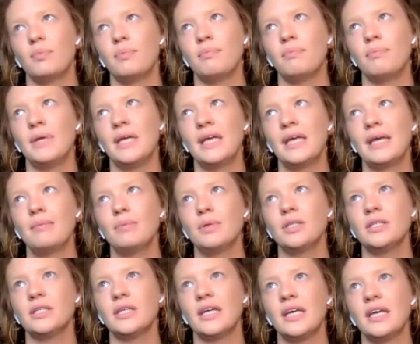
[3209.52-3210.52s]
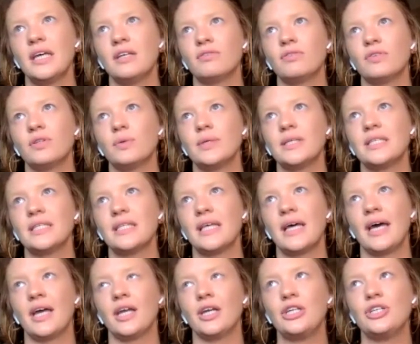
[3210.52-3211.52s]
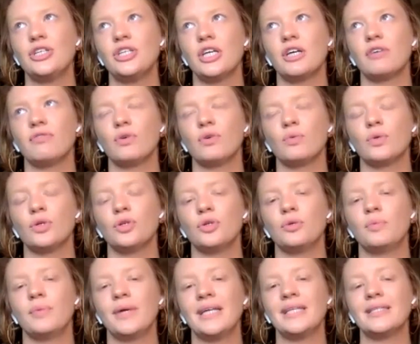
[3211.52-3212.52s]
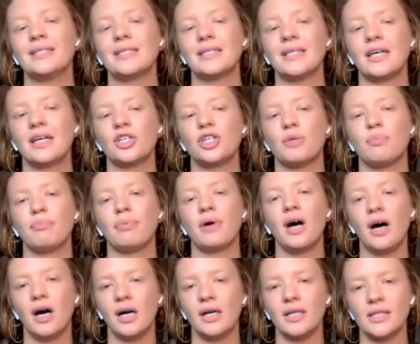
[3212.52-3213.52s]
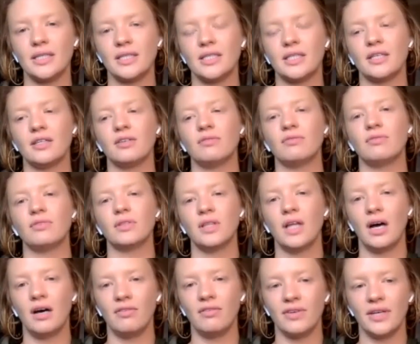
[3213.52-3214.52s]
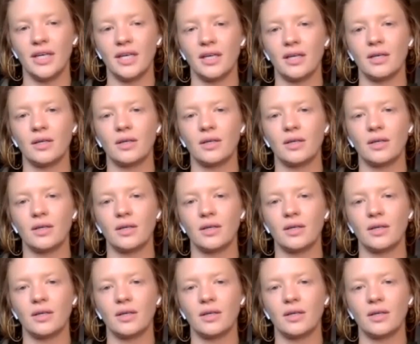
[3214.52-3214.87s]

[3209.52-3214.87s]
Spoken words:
being able to influence the energy of a room in such a positive, loving